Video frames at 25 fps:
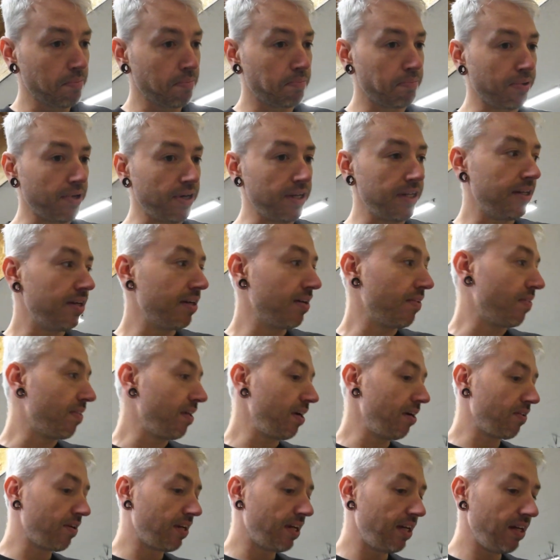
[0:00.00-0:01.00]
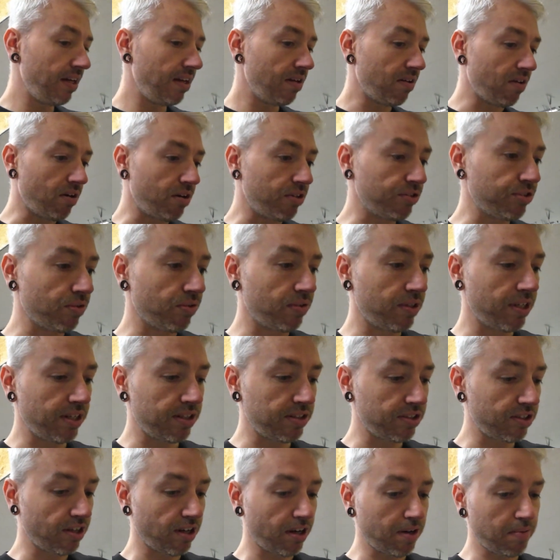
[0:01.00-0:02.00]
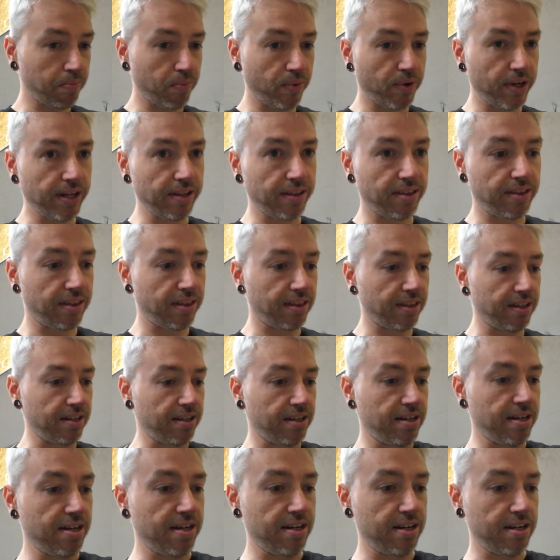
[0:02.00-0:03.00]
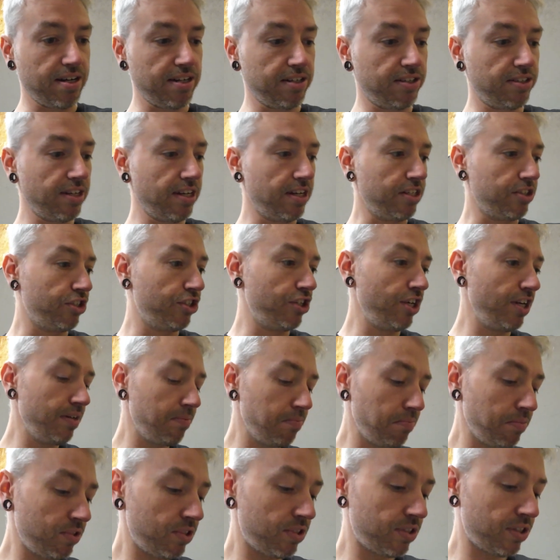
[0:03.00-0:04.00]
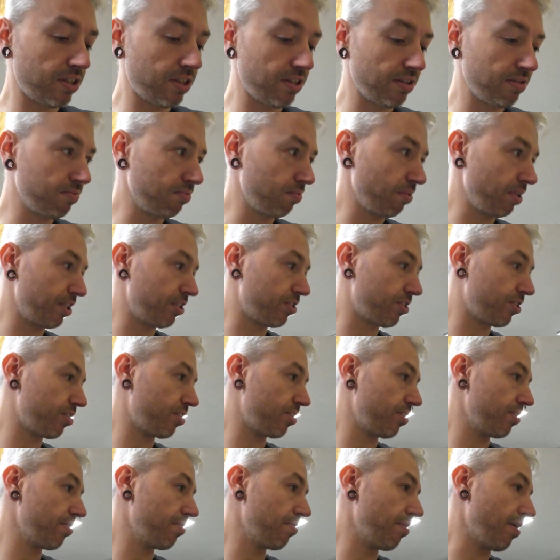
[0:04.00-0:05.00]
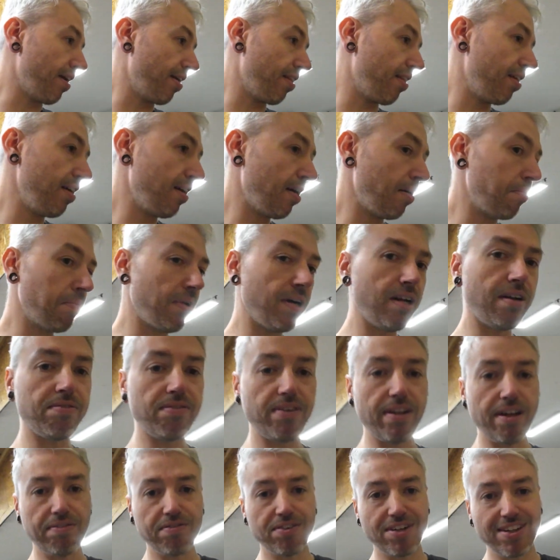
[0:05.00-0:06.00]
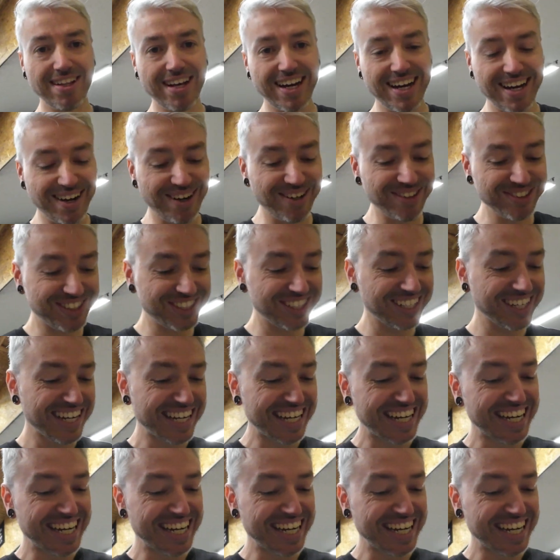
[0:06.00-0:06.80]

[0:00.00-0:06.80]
But their kit also does come with a set of shims, which I think I might have left in the house,